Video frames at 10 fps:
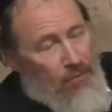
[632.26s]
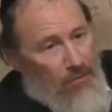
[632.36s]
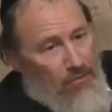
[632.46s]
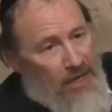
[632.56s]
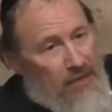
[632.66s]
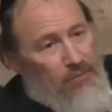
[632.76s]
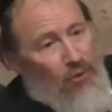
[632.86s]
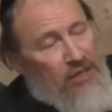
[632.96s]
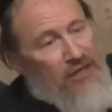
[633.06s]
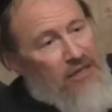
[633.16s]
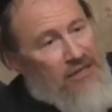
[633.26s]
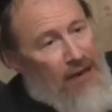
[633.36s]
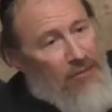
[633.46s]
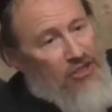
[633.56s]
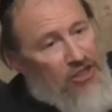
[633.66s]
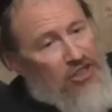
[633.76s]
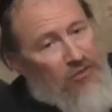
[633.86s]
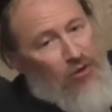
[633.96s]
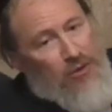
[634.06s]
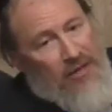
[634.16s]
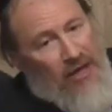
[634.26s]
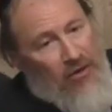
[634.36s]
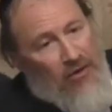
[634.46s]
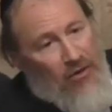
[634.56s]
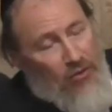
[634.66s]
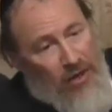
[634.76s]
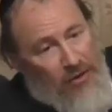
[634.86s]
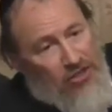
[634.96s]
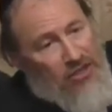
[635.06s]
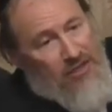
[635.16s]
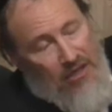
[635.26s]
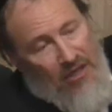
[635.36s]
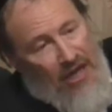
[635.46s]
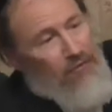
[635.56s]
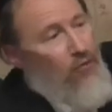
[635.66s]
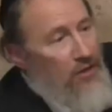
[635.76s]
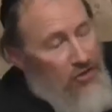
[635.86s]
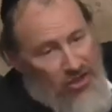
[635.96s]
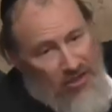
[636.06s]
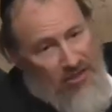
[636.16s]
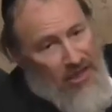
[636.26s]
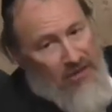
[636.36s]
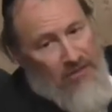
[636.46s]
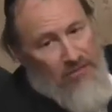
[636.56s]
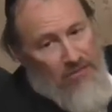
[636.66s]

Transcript: the main point is, how much is she worth now? Whether she's alive, whether she's dead.